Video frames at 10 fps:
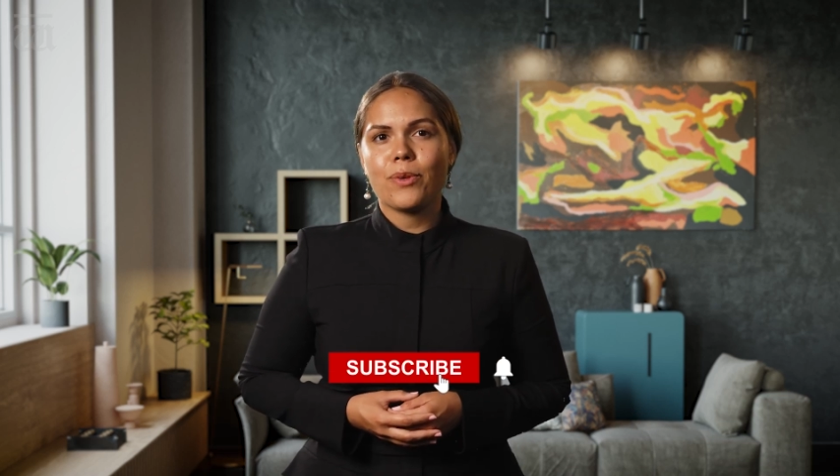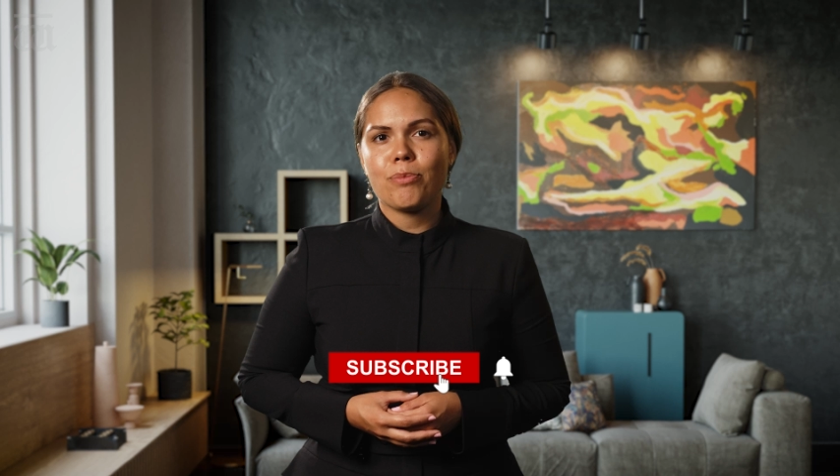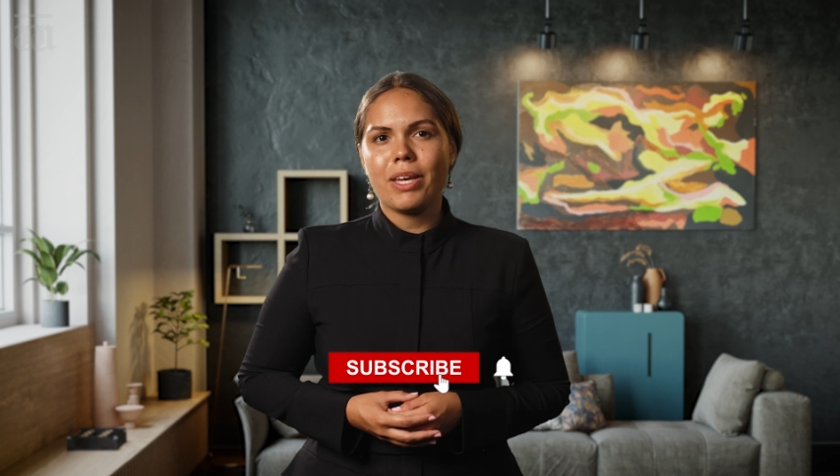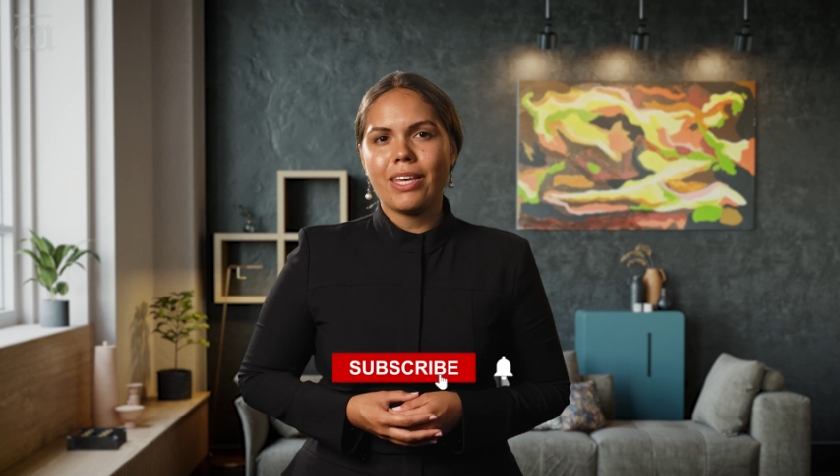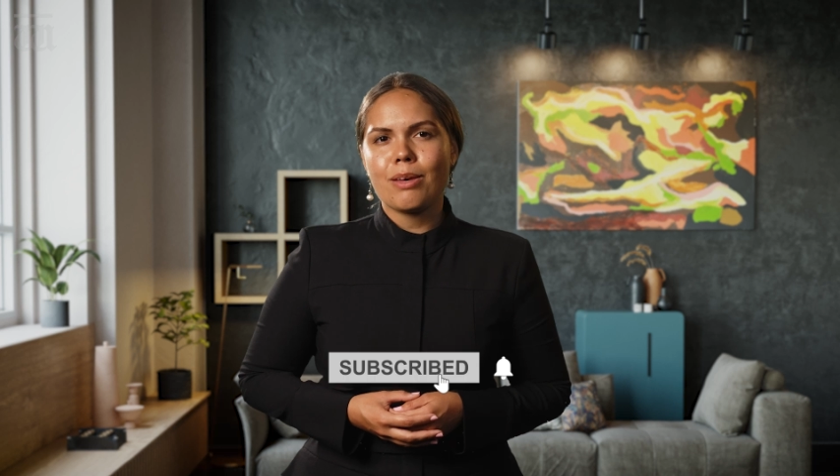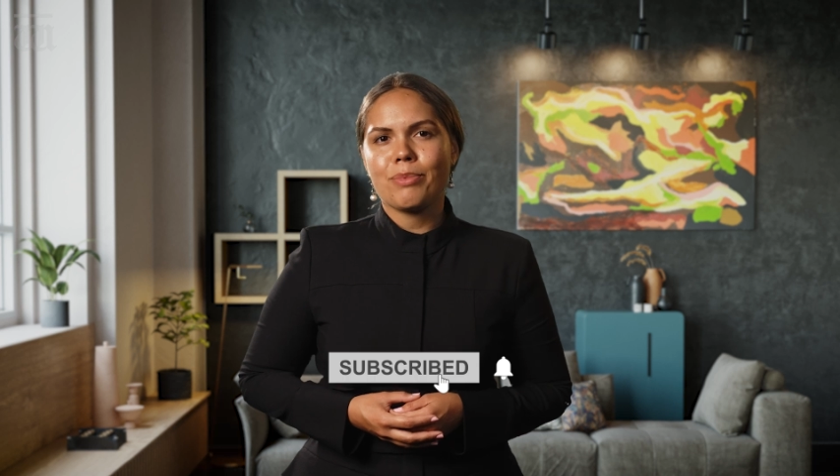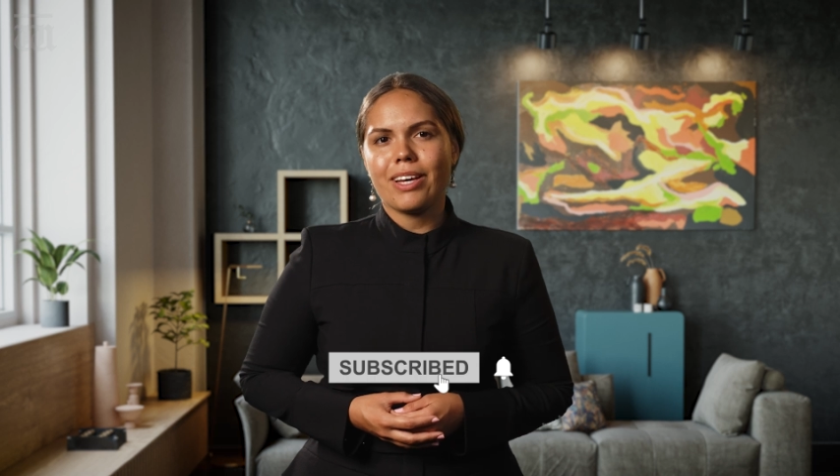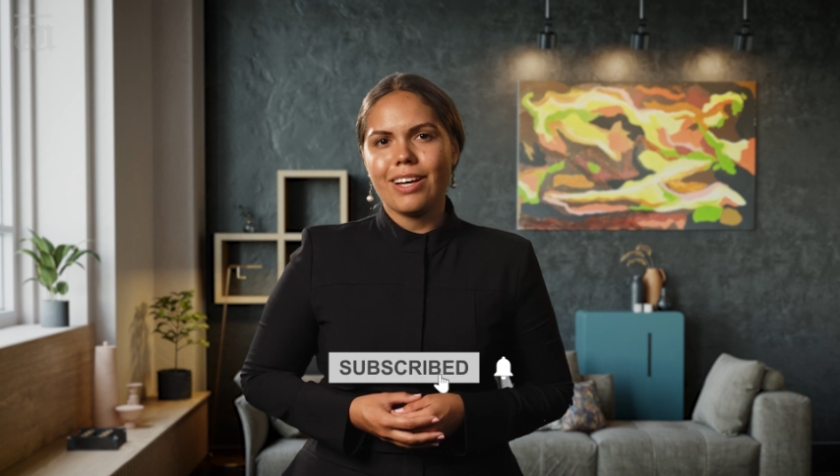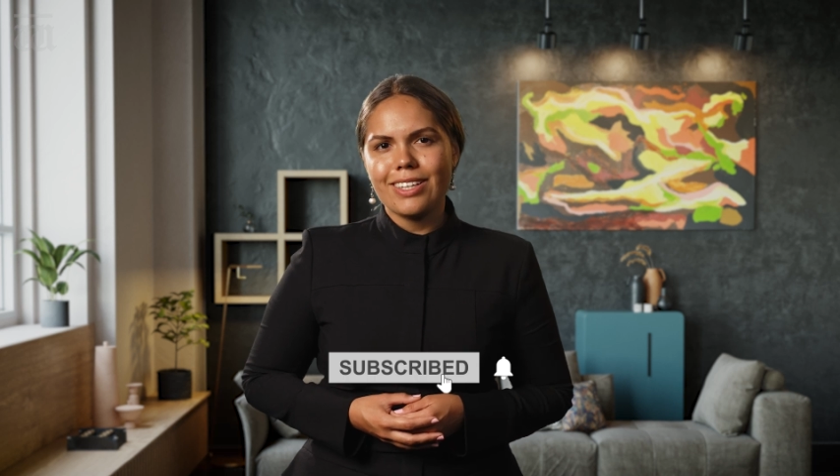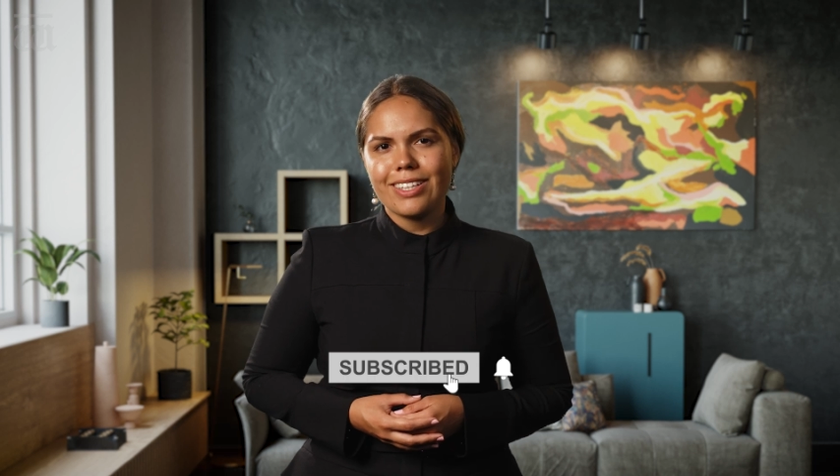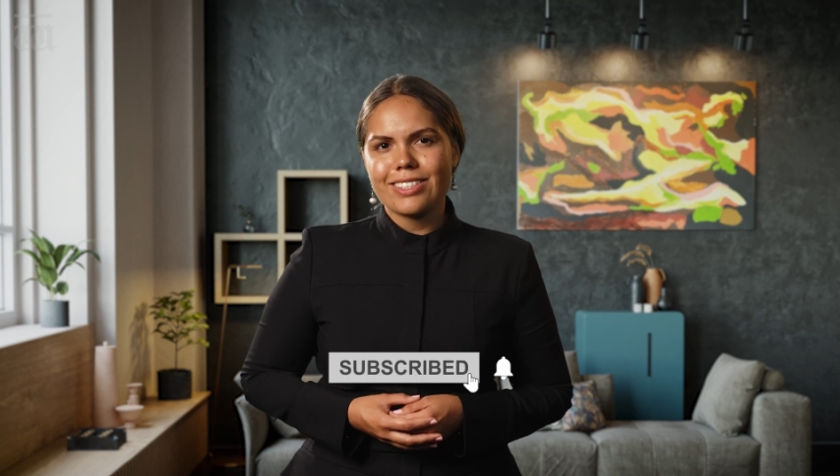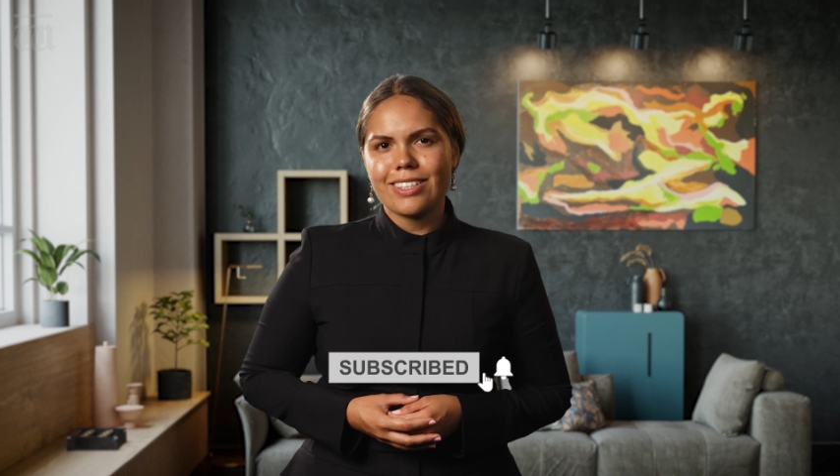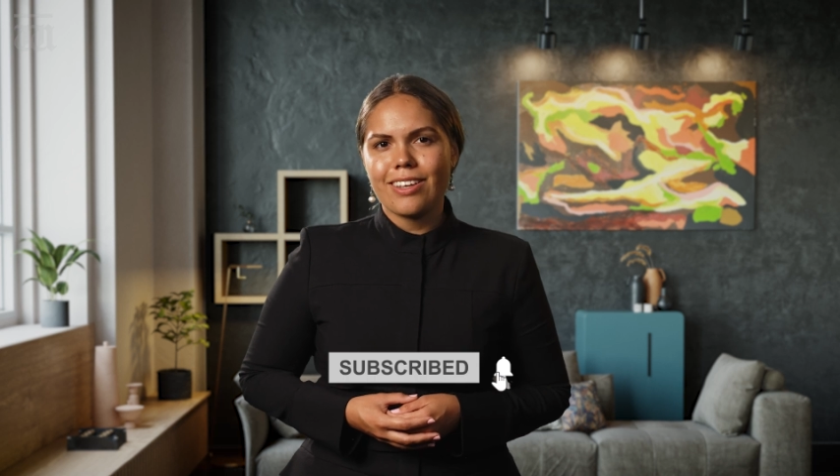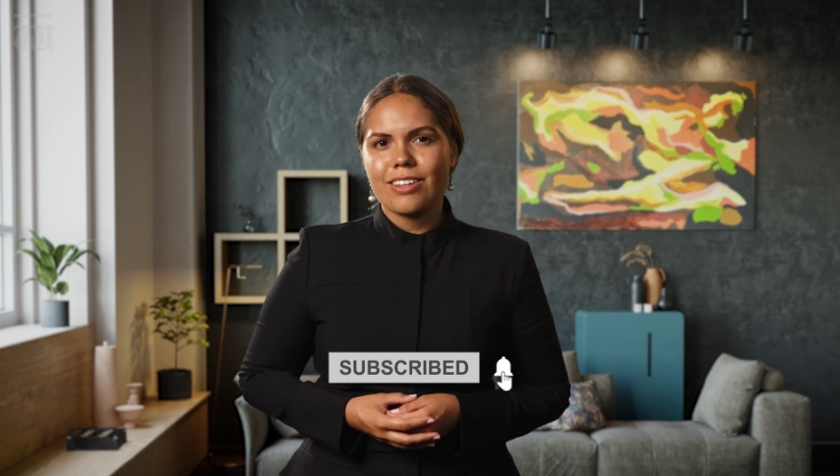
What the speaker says: with me, Emma Garlett.